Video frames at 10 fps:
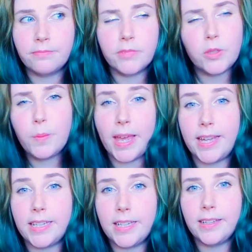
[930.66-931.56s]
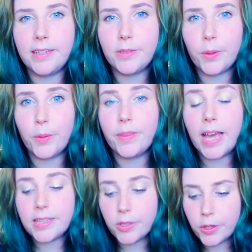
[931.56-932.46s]
super handy. So
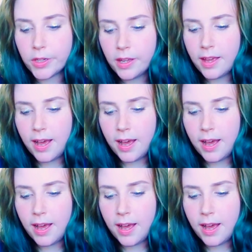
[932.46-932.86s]
that's good.